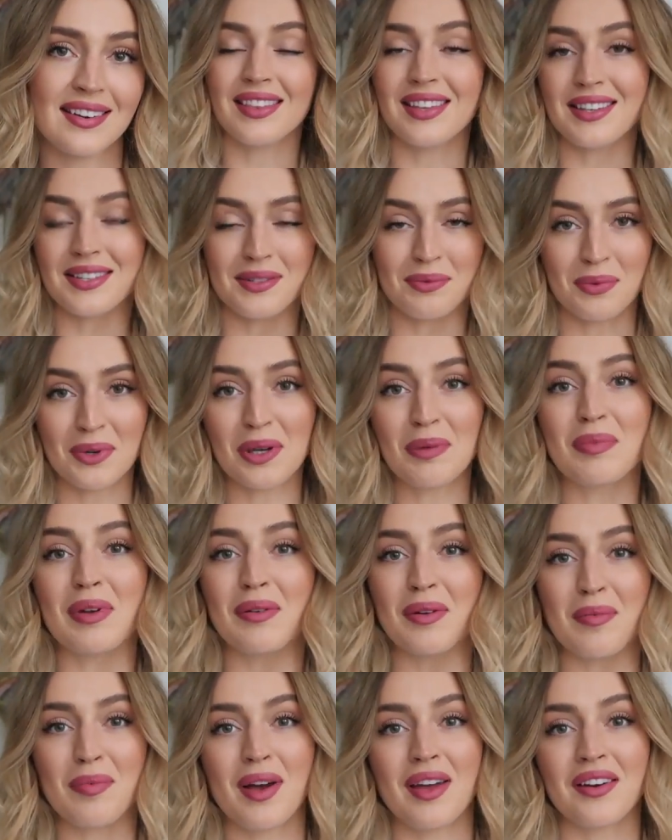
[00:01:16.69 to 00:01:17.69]
This will be
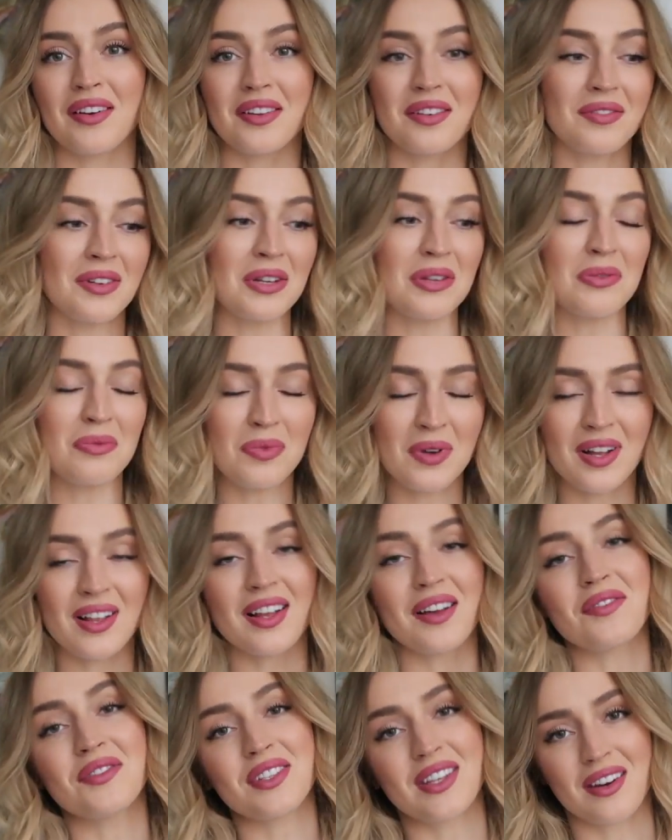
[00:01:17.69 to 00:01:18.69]
repetitive and you will
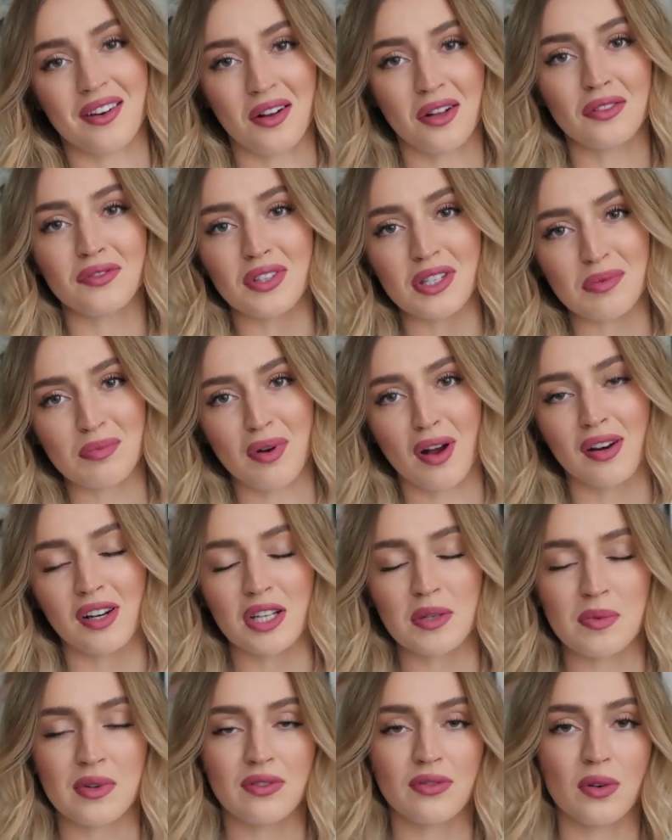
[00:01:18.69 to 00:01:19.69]
have seen all of these
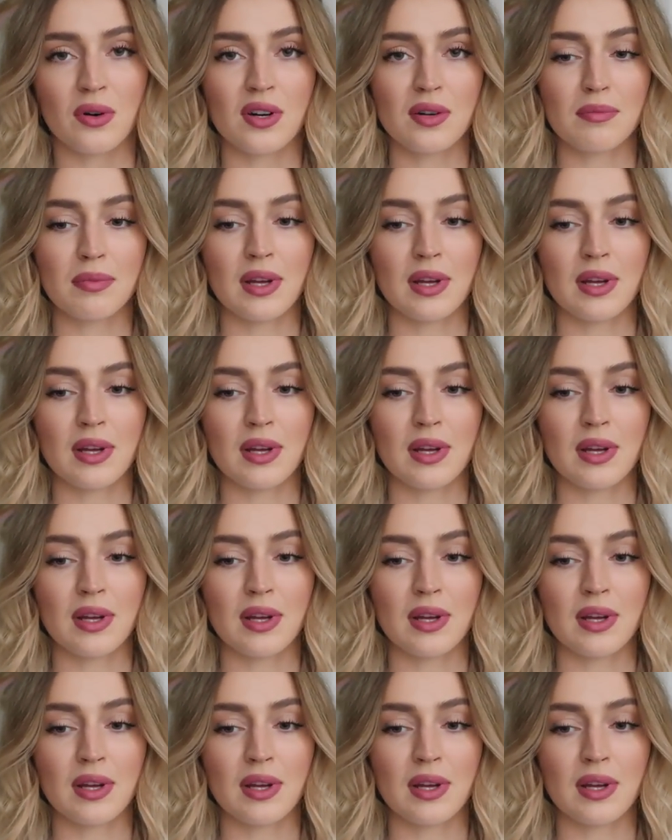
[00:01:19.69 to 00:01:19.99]
products before,